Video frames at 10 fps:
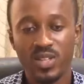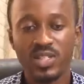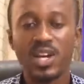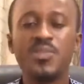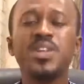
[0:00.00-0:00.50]

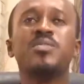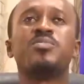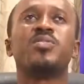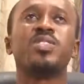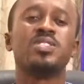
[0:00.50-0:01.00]
Now, many
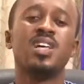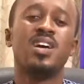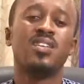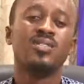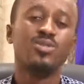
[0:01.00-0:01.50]

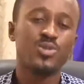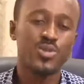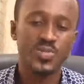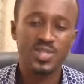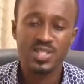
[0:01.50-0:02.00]
professional
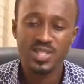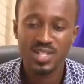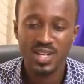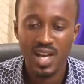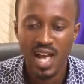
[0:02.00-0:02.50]
groups
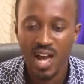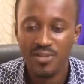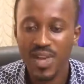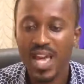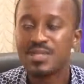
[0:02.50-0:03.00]
have
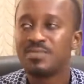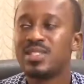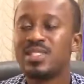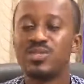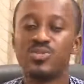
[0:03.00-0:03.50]

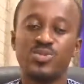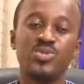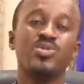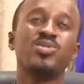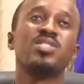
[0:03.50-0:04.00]
explicit
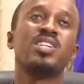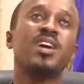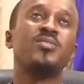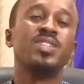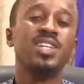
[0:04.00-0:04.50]
rules
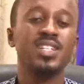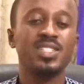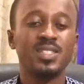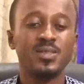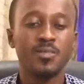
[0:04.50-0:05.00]
governing